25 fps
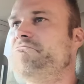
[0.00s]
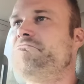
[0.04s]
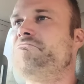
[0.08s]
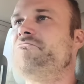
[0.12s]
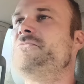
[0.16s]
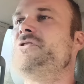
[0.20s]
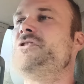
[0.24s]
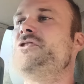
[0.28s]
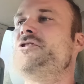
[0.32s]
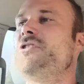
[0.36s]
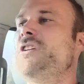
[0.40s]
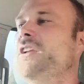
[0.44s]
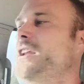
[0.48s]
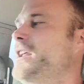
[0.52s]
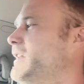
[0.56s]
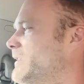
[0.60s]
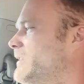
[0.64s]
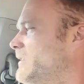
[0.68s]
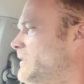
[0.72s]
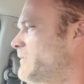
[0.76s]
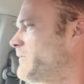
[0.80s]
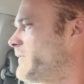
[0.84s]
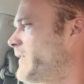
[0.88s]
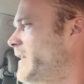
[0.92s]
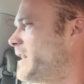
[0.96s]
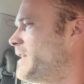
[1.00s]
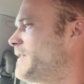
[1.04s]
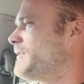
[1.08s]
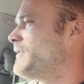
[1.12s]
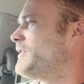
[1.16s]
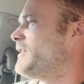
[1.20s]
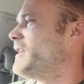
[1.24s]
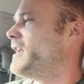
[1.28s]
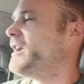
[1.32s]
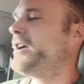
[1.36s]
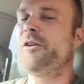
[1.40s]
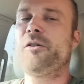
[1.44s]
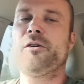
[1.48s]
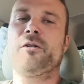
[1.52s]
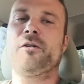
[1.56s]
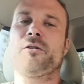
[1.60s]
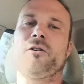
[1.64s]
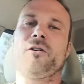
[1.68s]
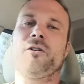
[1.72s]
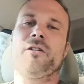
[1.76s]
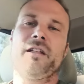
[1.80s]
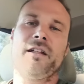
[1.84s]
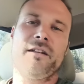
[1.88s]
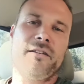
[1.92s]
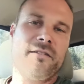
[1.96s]
shit hits the fan scenario and
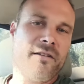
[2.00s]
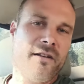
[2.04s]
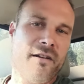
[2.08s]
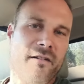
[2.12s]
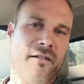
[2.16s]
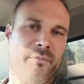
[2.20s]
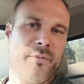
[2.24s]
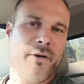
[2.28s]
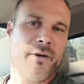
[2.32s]
all that stuff.